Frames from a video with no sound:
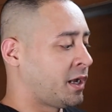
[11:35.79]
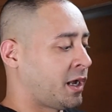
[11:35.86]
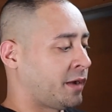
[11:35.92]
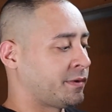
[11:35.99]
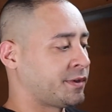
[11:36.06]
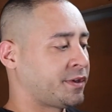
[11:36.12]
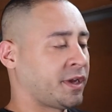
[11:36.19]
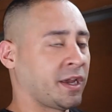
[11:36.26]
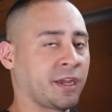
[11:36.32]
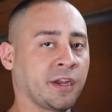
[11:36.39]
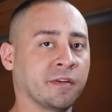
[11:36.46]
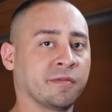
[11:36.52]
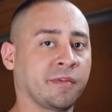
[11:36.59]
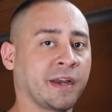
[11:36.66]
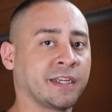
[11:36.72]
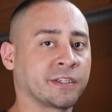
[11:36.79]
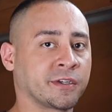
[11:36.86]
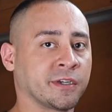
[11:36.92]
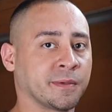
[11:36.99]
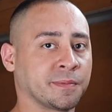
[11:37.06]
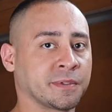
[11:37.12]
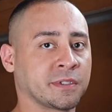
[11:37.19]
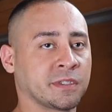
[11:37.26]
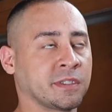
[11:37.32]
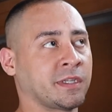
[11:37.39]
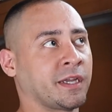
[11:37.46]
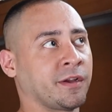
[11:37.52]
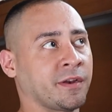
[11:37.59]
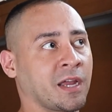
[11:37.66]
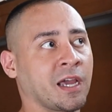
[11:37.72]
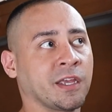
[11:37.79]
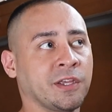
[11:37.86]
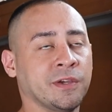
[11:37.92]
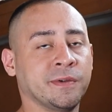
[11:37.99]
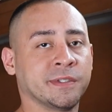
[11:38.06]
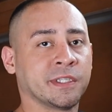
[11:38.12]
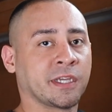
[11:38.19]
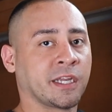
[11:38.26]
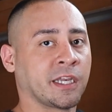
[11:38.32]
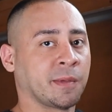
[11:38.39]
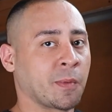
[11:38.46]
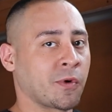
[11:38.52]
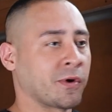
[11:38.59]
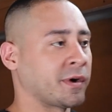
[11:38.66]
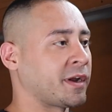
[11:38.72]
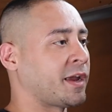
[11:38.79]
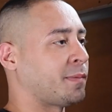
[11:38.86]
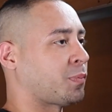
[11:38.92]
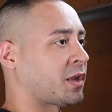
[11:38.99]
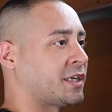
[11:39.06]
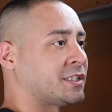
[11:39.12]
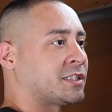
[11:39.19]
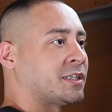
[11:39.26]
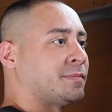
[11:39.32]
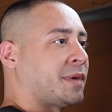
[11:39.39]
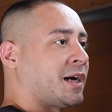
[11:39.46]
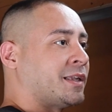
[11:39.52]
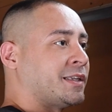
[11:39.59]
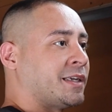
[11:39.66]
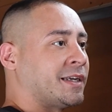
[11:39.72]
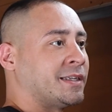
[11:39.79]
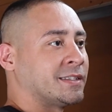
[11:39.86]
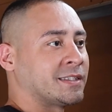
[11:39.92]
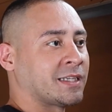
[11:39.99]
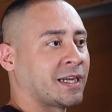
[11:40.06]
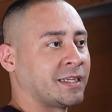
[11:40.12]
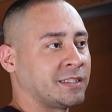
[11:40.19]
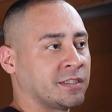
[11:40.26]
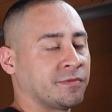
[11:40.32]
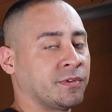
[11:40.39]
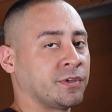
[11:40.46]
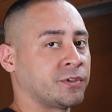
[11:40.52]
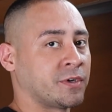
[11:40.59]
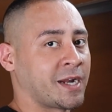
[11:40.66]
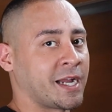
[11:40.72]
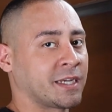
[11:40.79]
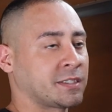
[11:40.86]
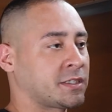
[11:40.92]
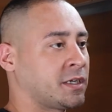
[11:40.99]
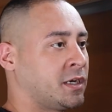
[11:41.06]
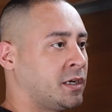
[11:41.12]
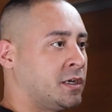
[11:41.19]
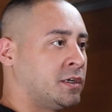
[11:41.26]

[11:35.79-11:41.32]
I would take your vice grips that you're not using anymore and place them on the insides of the tracks.